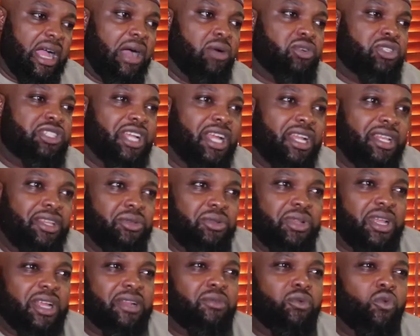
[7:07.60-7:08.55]
I'll tell you
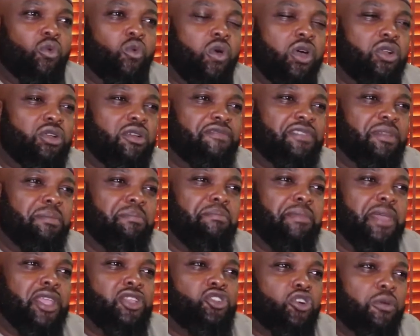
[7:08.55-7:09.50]
that one of the
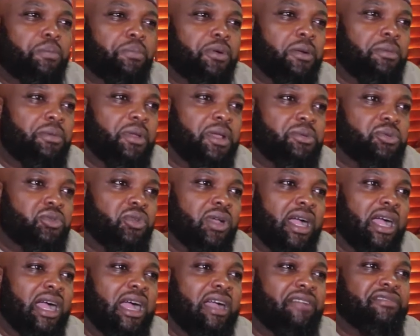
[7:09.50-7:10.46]
major problems we
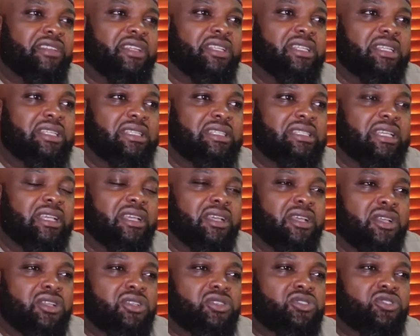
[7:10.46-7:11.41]
are having is
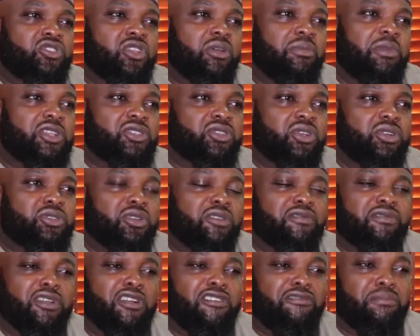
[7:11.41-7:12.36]
somersault
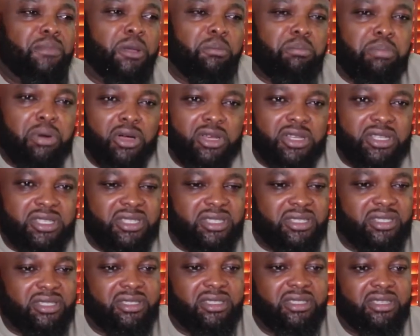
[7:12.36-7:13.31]
of government
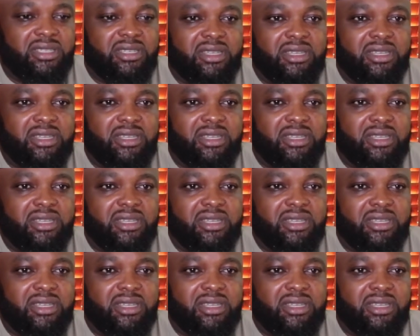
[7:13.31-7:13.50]
policies.